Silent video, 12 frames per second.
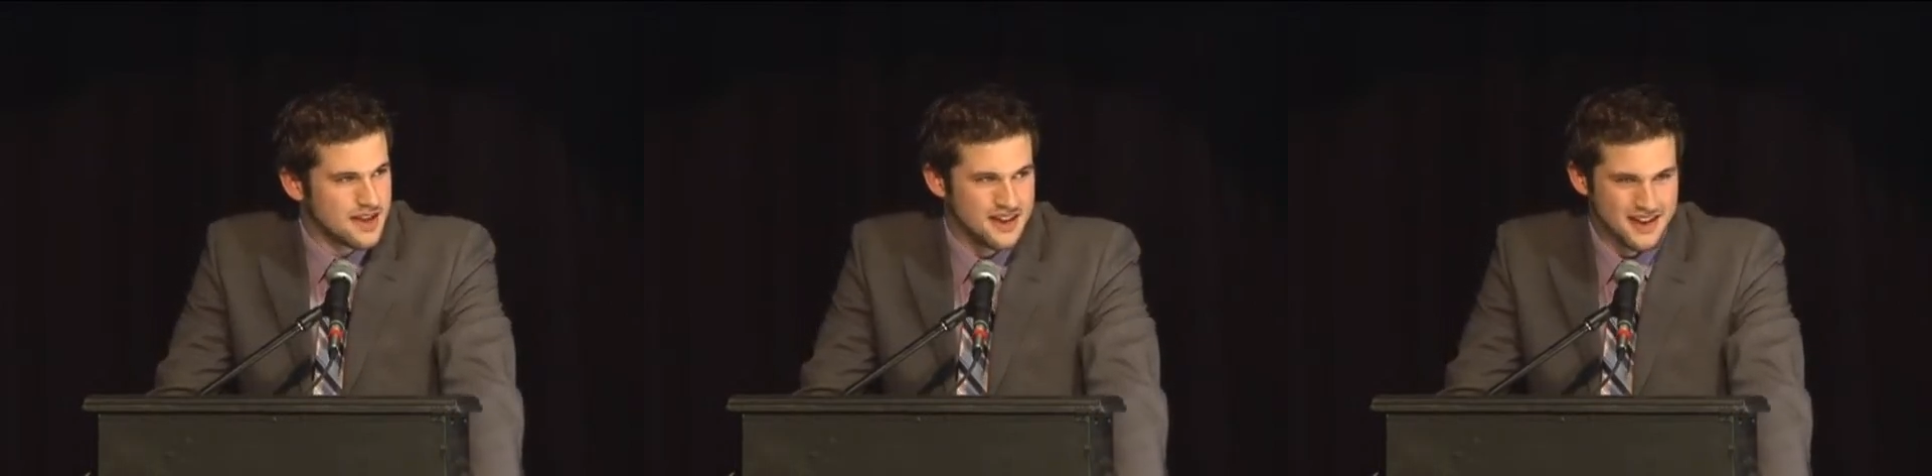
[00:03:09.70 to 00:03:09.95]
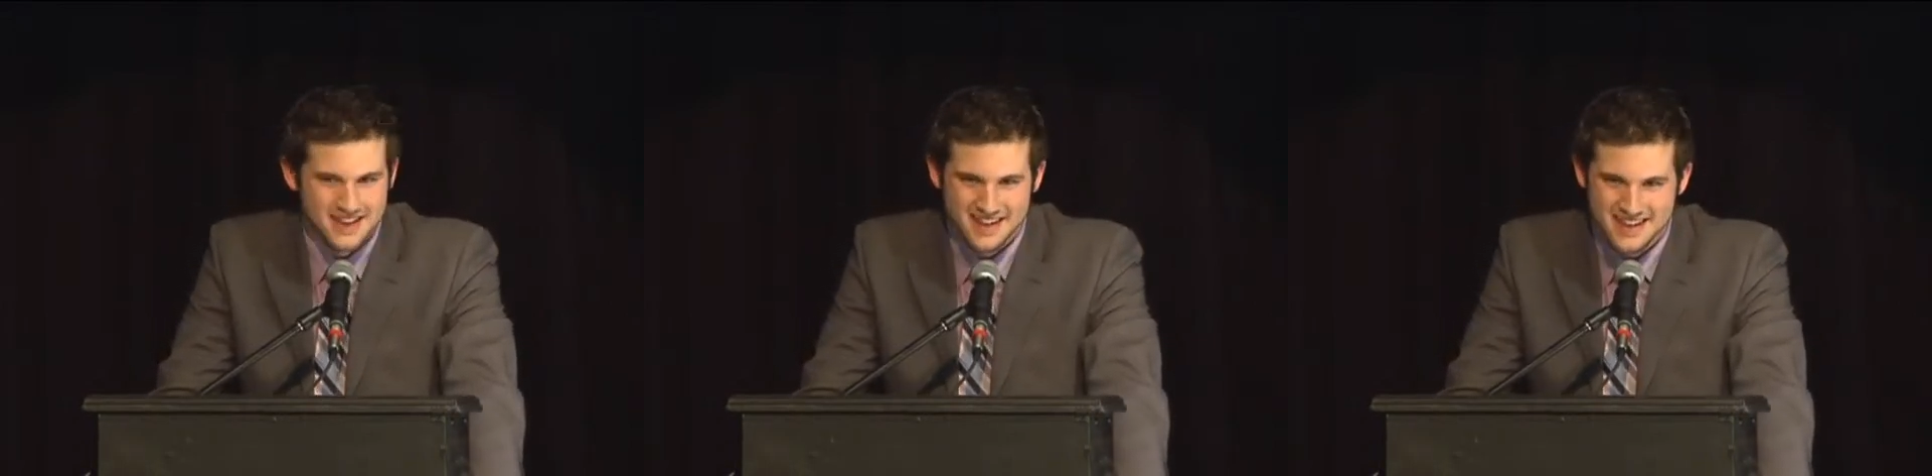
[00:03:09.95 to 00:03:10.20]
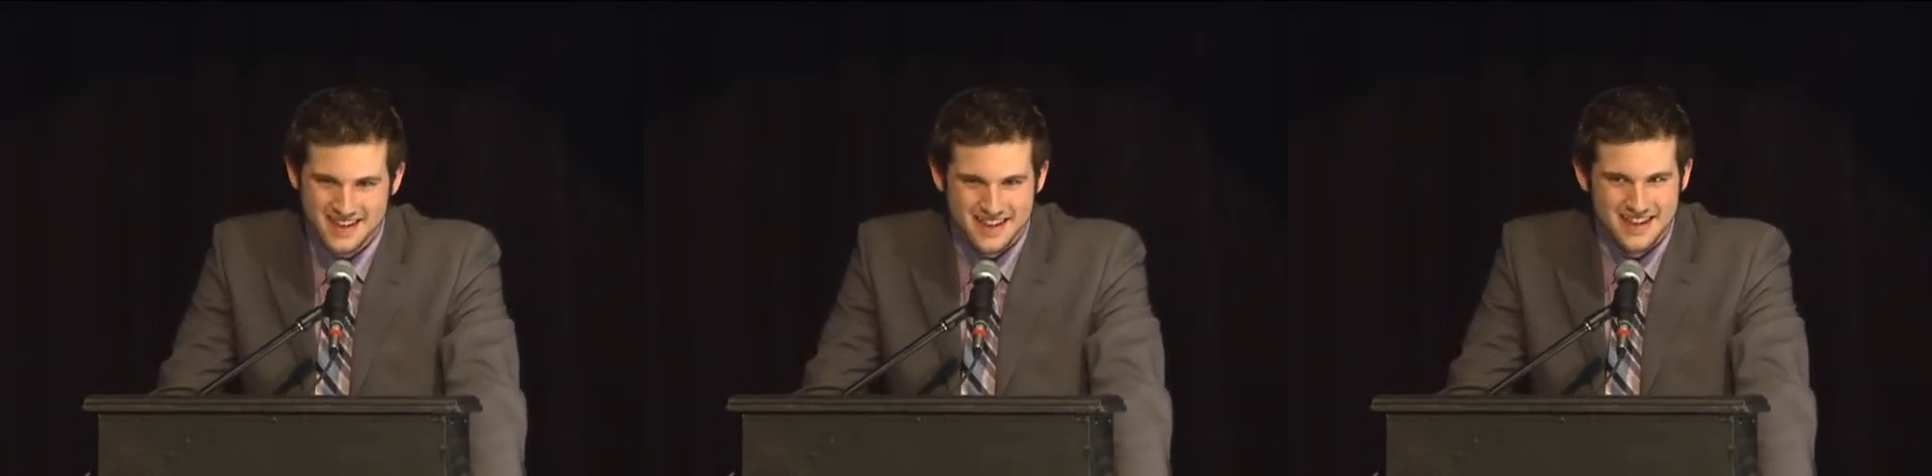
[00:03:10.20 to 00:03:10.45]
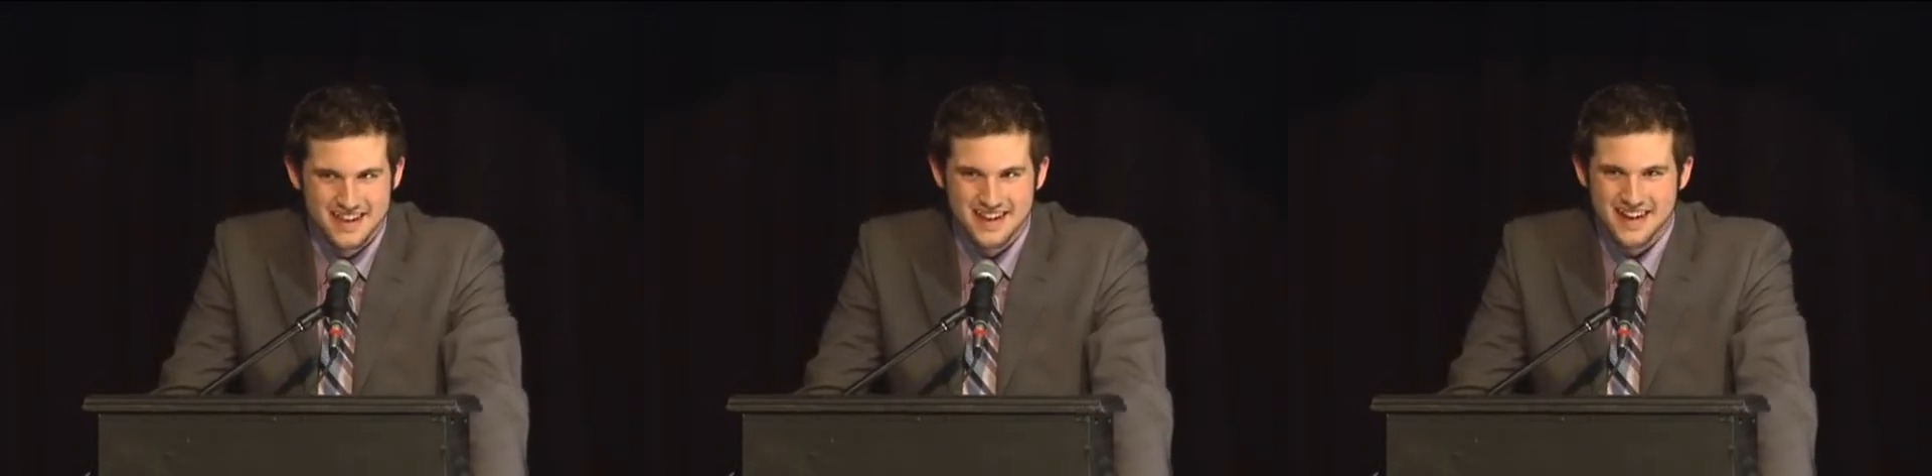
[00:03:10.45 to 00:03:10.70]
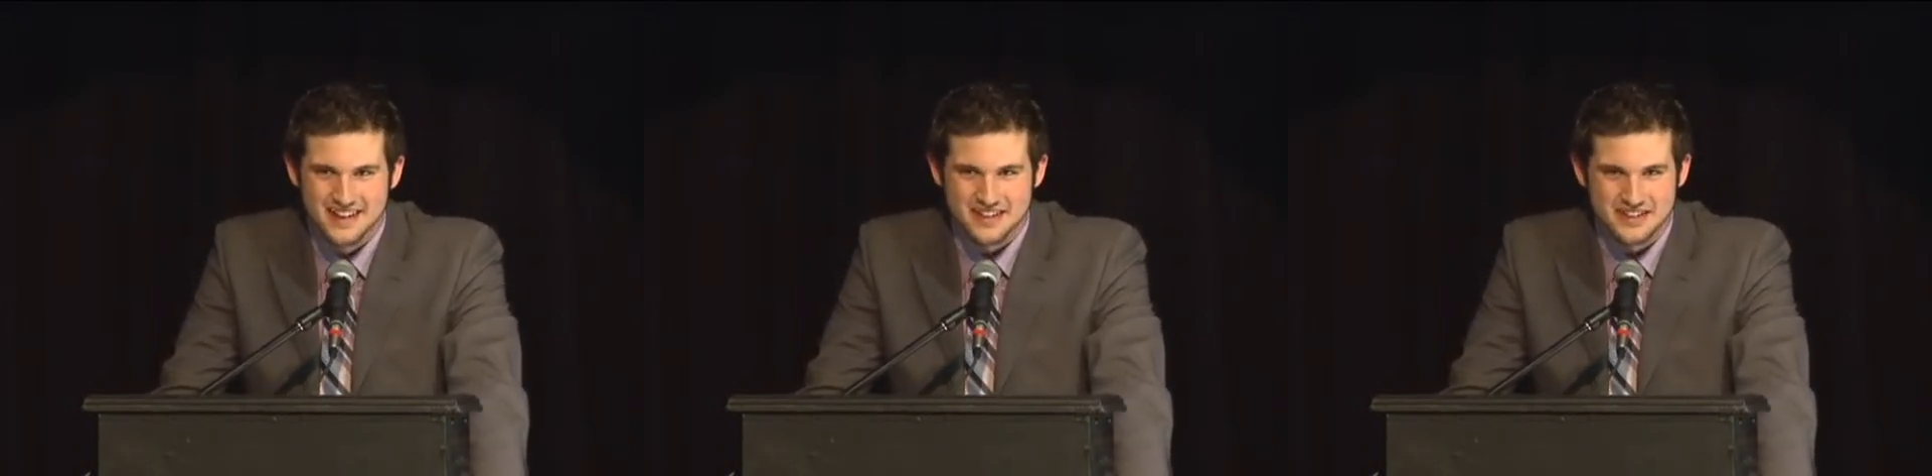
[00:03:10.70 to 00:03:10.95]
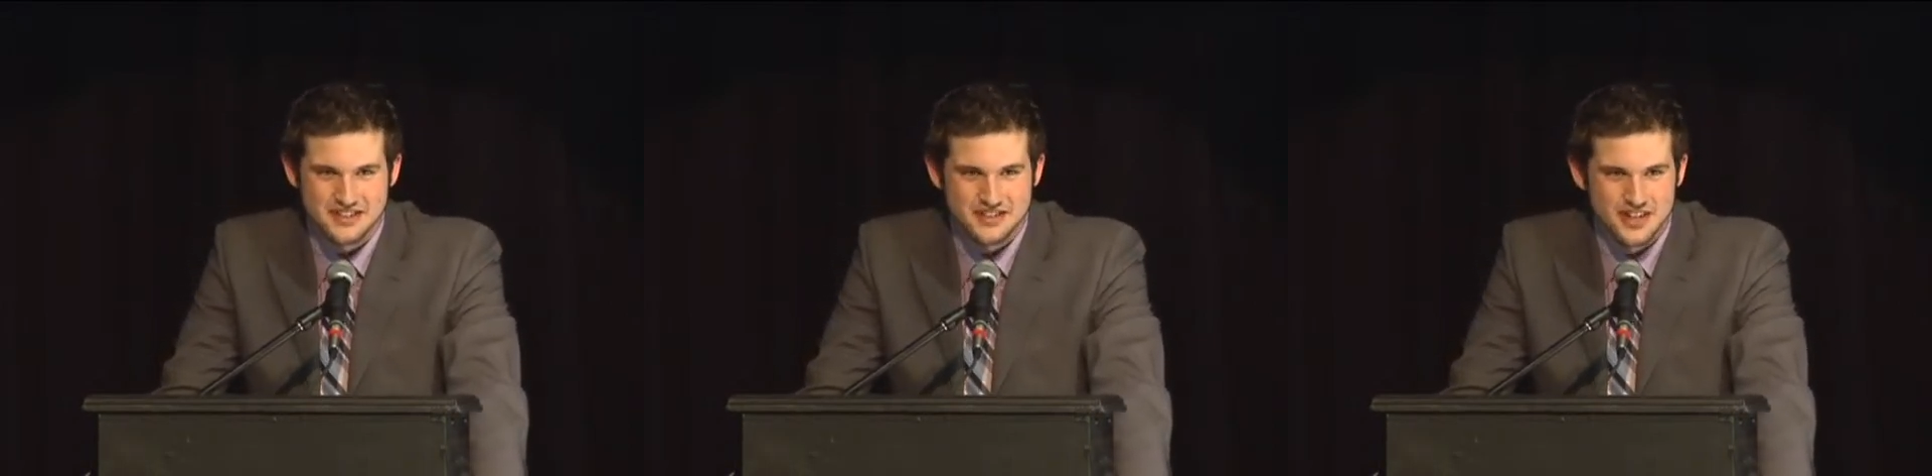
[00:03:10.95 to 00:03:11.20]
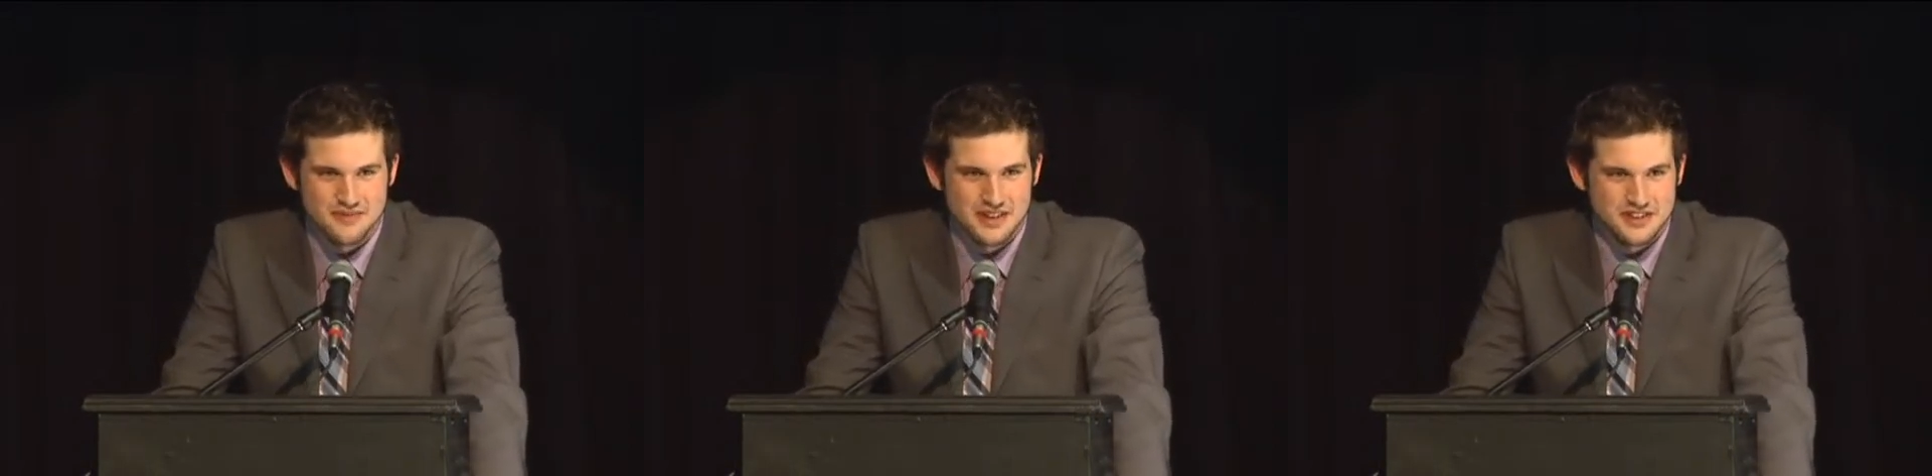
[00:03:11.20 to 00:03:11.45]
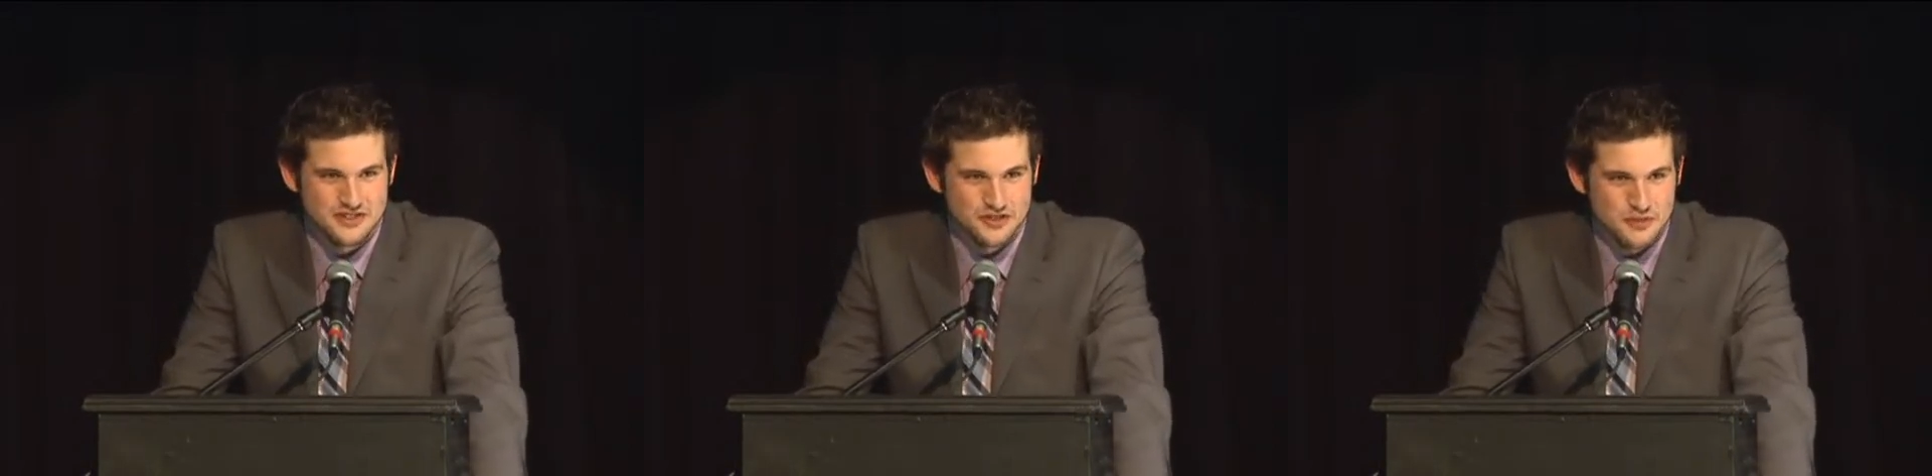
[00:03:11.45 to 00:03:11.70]
I think this year I
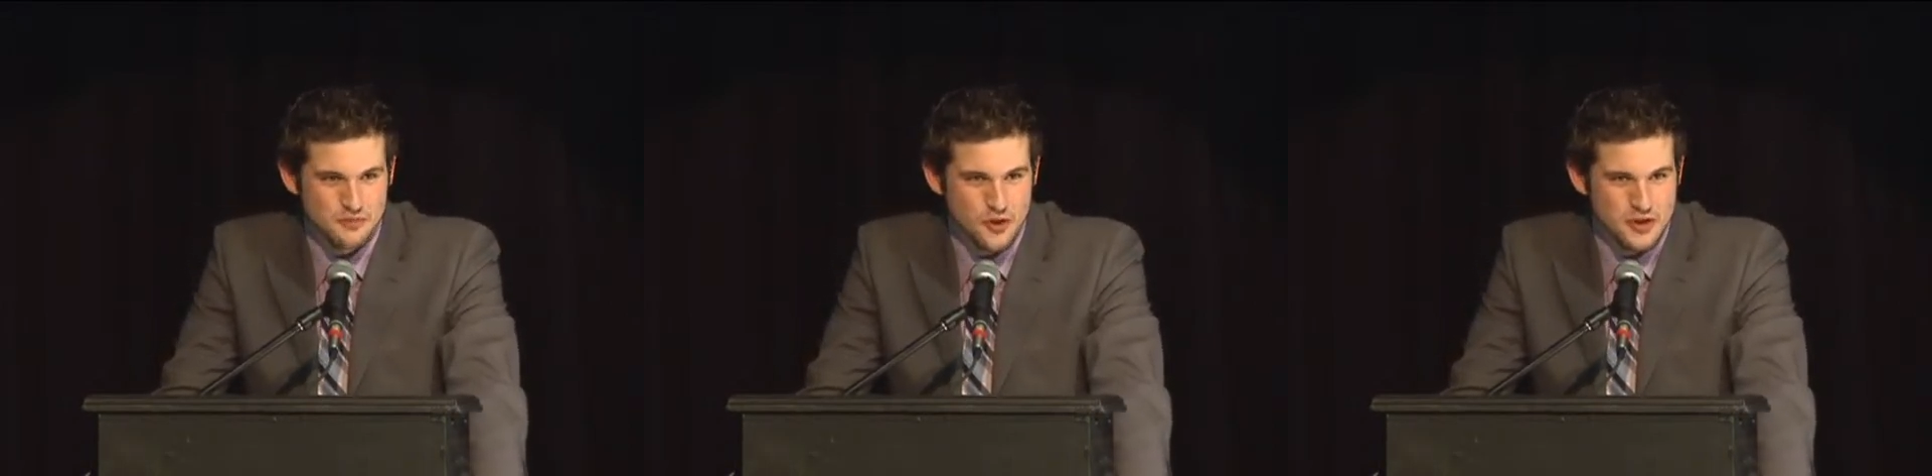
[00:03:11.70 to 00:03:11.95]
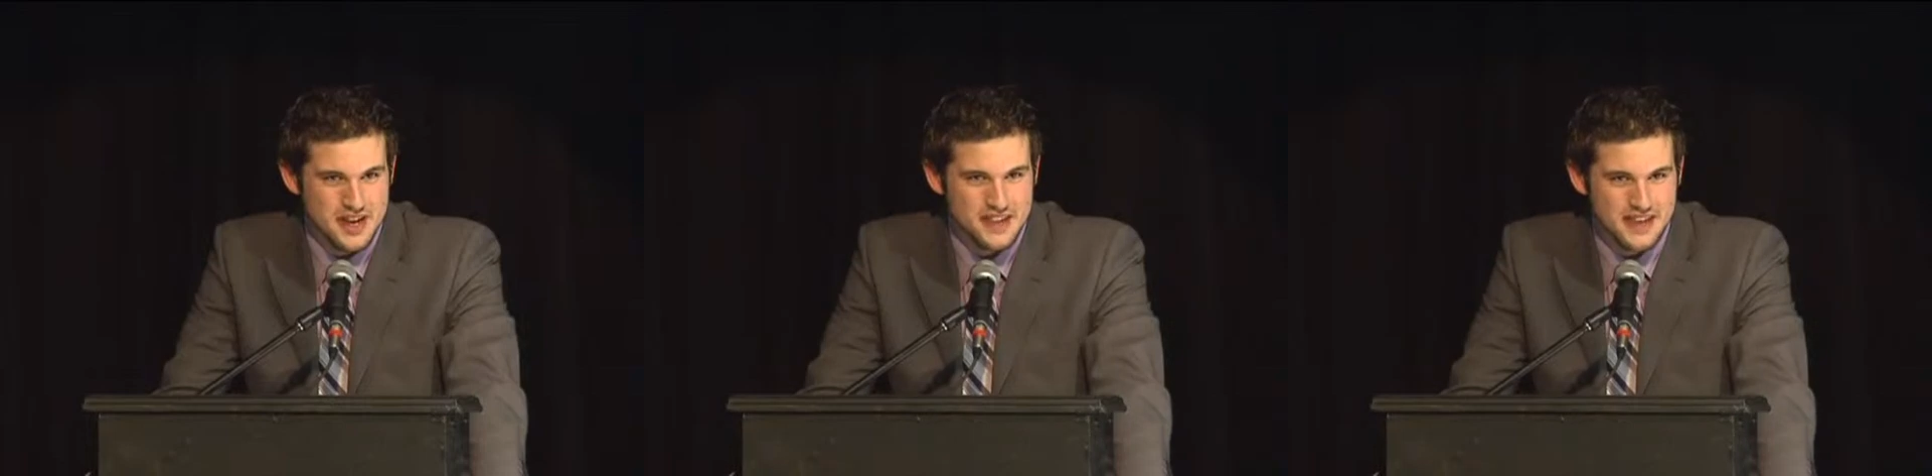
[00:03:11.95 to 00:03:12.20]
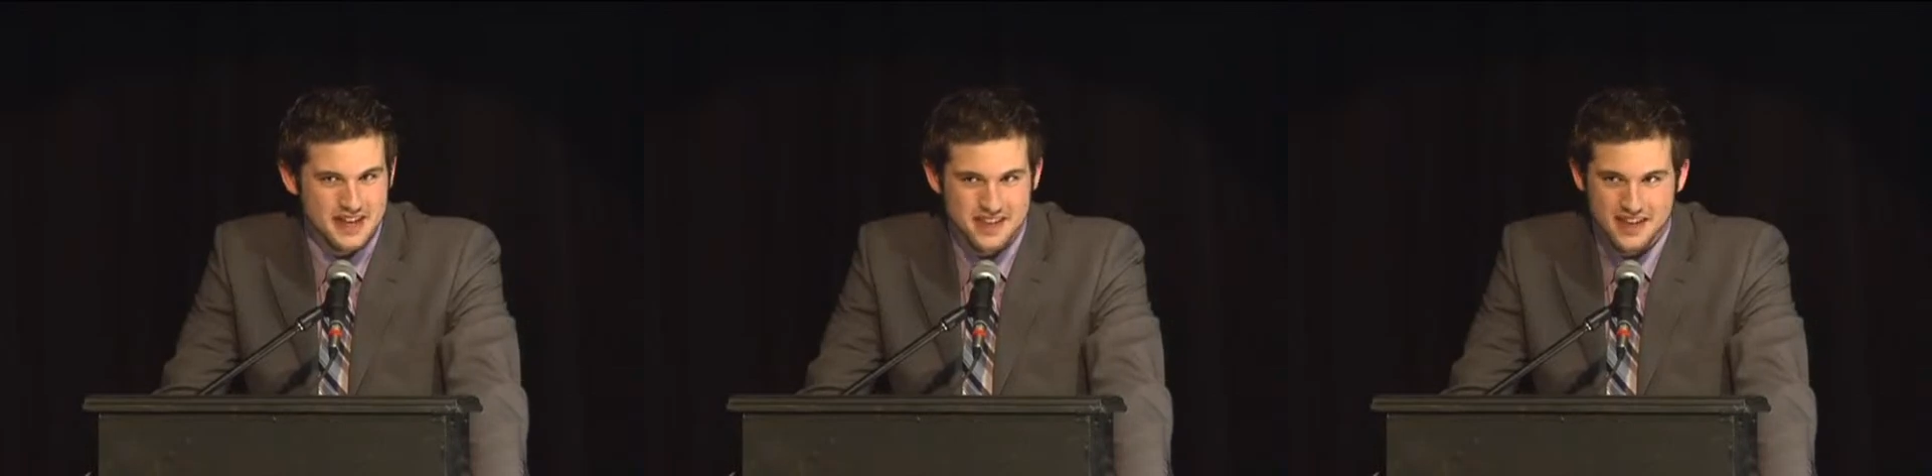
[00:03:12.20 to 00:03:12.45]
went to surfboard and anything.